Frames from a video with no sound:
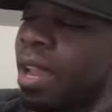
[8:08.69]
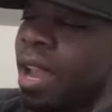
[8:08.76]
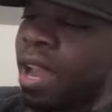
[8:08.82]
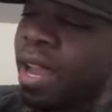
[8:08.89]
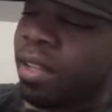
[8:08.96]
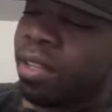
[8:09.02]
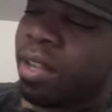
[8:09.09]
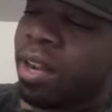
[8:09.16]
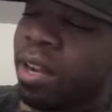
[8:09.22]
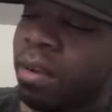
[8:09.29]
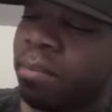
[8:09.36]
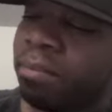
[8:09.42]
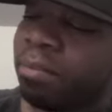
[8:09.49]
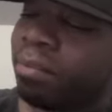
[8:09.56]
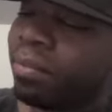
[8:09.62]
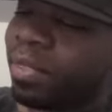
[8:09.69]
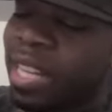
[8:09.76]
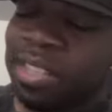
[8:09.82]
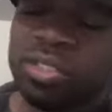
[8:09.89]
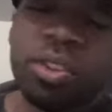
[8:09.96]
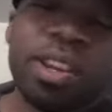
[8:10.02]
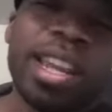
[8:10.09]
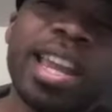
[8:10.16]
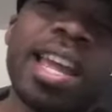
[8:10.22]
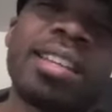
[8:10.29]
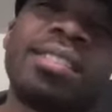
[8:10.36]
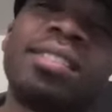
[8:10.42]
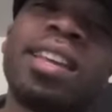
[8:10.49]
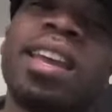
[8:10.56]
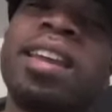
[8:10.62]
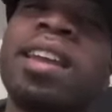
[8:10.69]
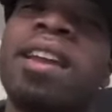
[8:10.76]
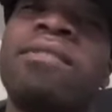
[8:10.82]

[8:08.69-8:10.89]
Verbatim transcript: And um, that's all I gotta say.